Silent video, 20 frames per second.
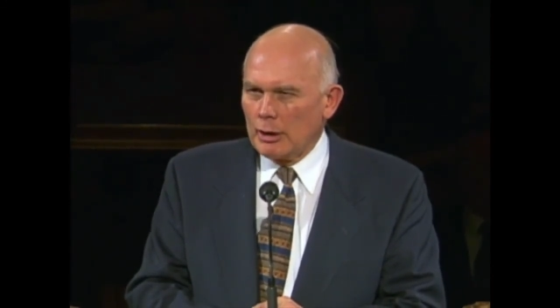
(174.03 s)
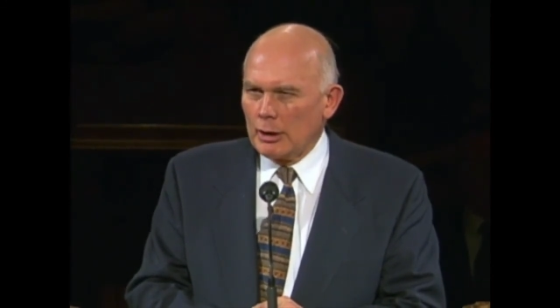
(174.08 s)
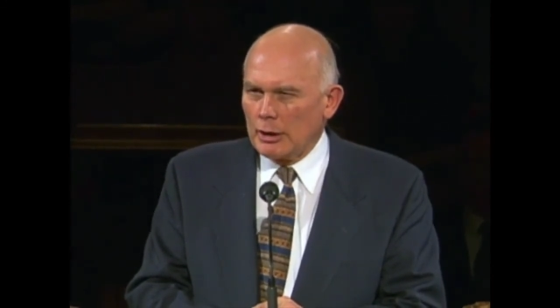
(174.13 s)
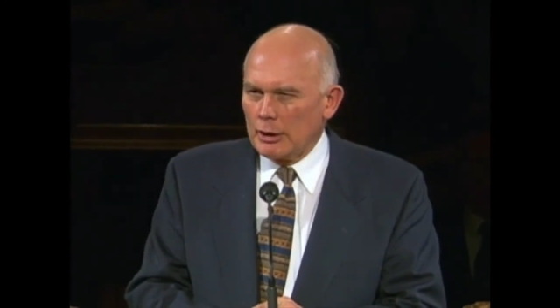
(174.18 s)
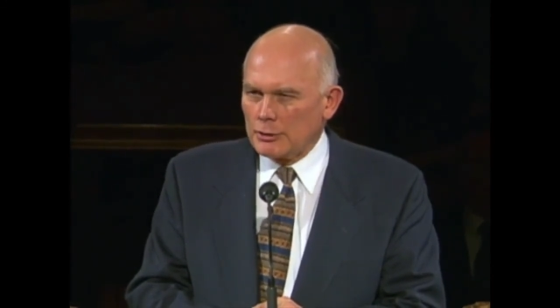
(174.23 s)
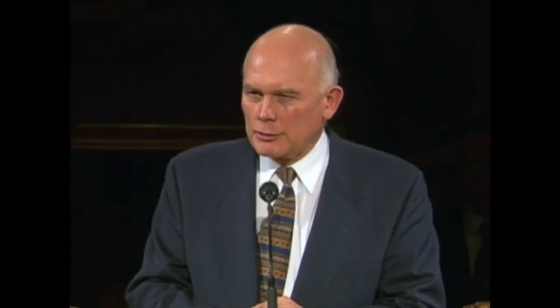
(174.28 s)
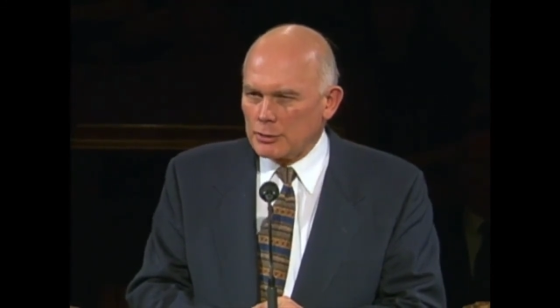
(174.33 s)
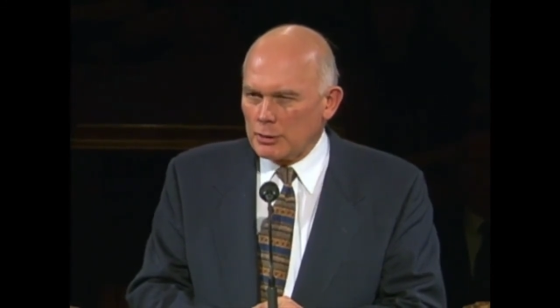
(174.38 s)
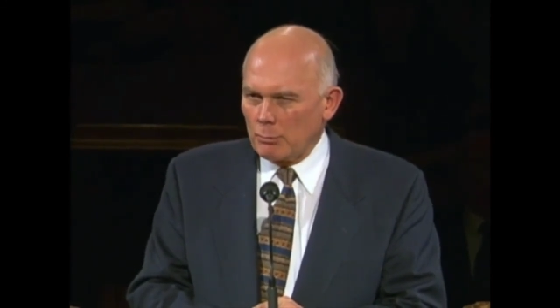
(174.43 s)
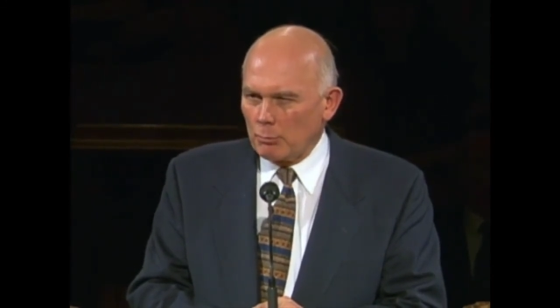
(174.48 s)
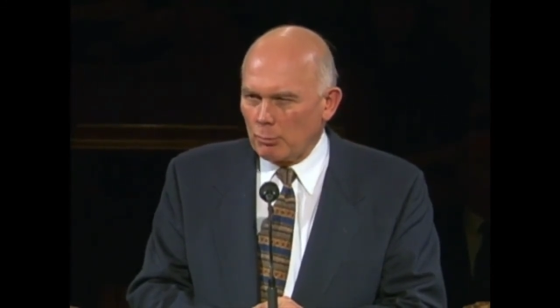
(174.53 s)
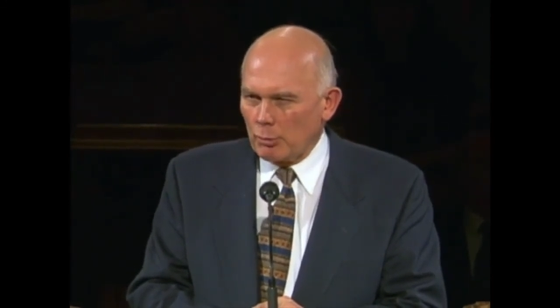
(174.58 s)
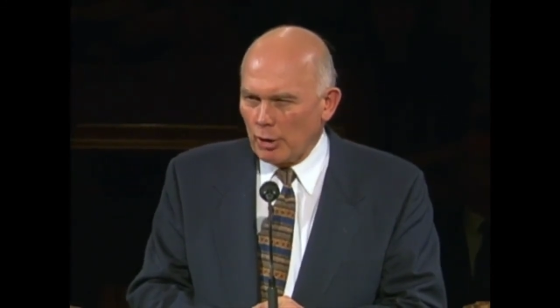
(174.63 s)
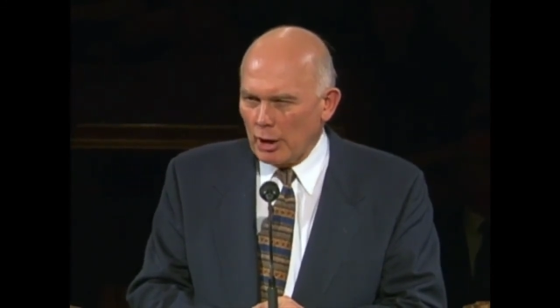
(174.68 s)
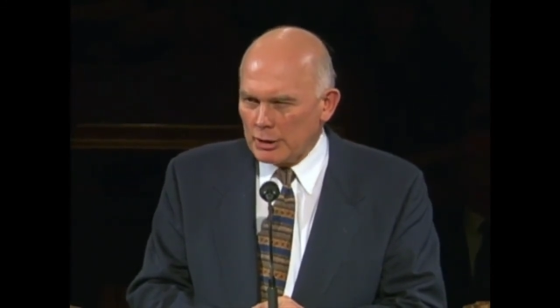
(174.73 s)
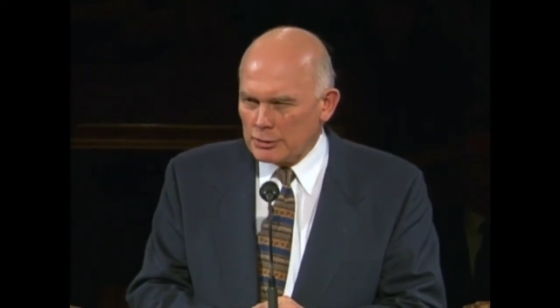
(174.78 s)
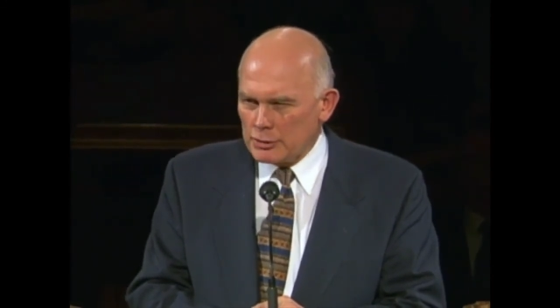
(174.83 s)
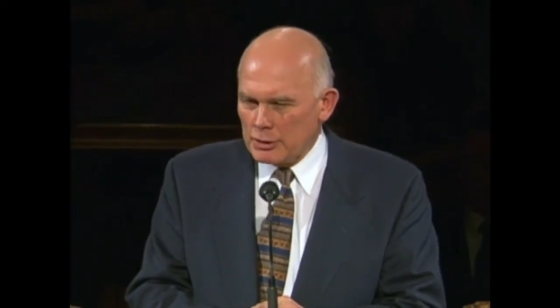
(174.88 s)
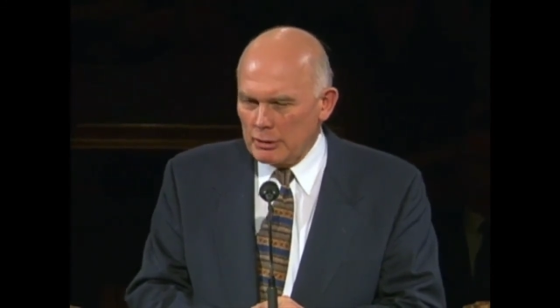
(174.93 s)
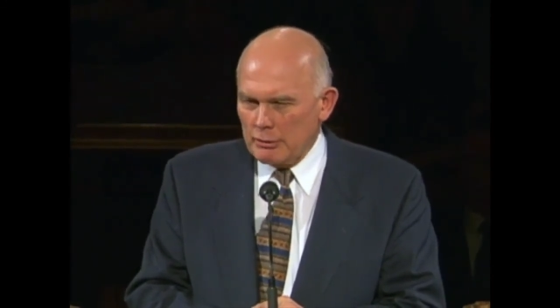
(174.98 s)
is
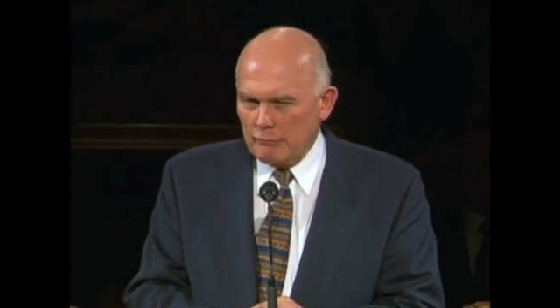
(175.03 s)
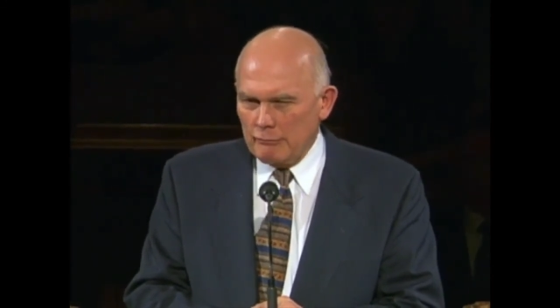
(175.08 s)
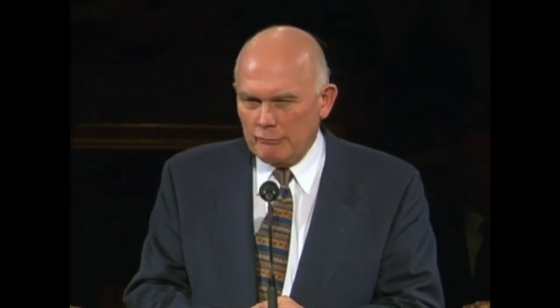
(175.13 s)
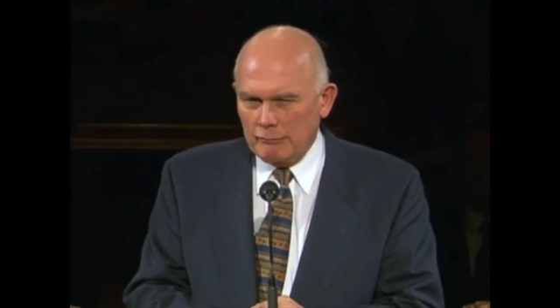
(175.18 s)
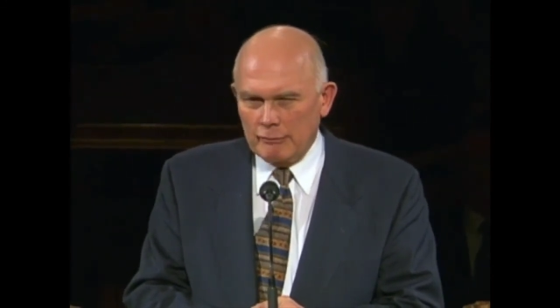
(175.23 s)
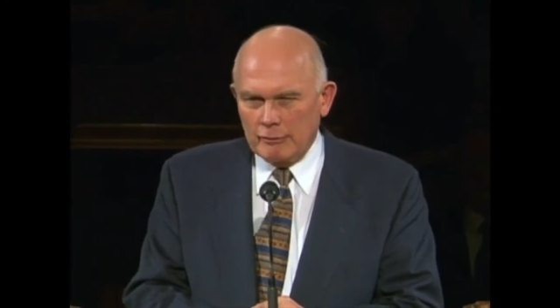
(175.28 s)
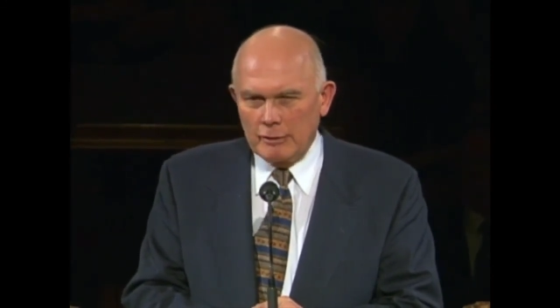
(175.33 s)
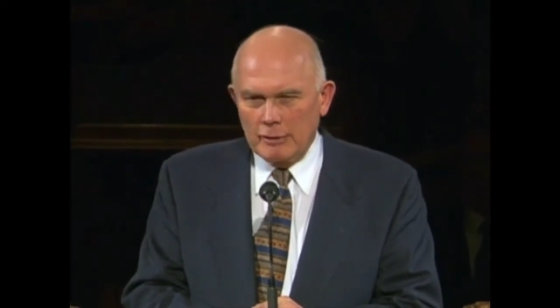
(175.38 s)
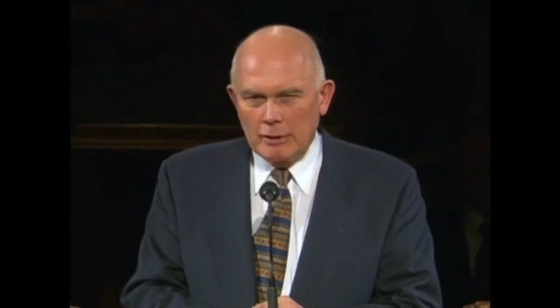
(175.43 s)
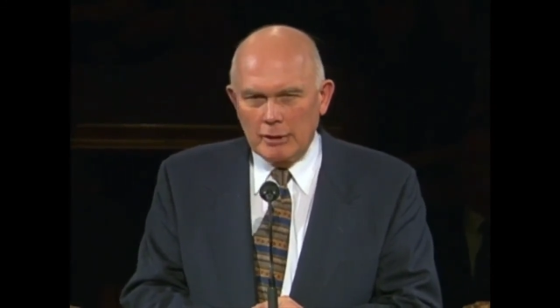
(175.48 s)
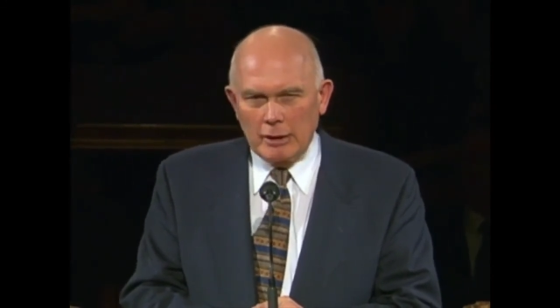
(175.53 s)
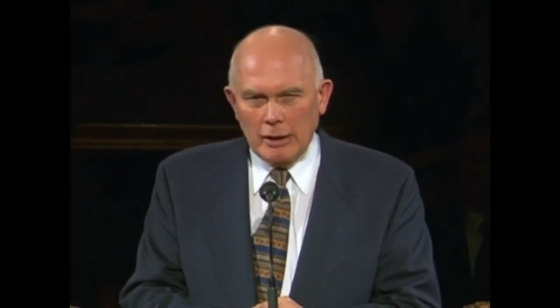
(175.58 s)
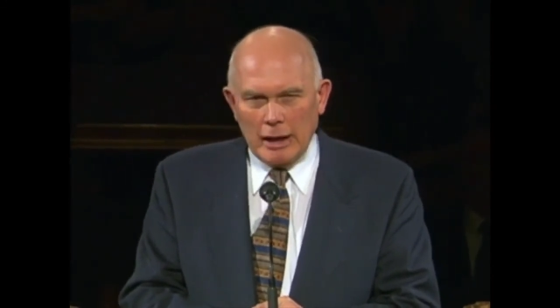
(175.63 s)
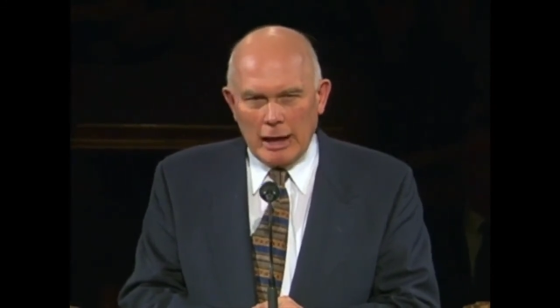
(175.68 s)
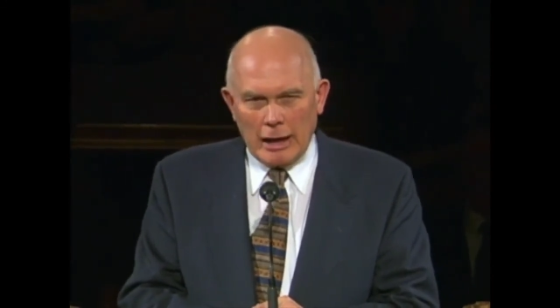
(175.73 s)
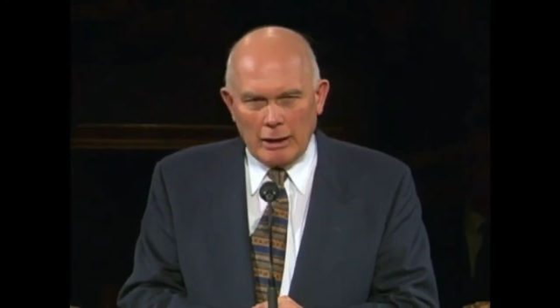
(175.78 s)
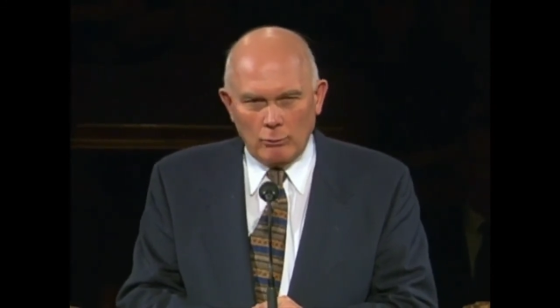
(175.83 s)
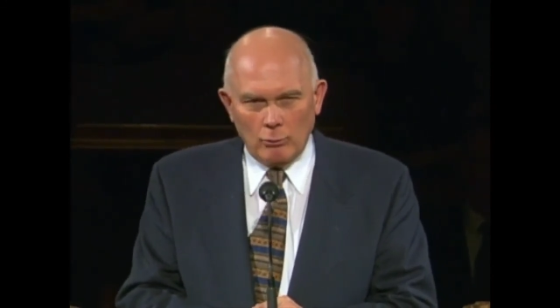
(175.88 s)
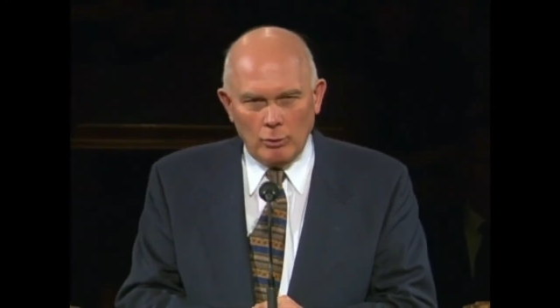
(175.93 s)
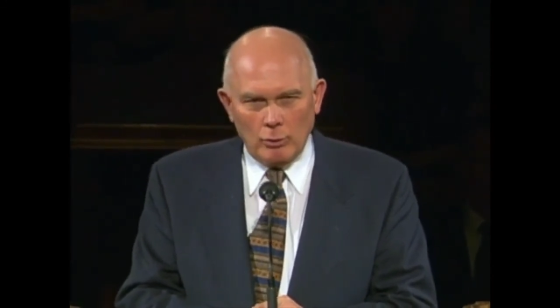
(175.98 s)
impressive and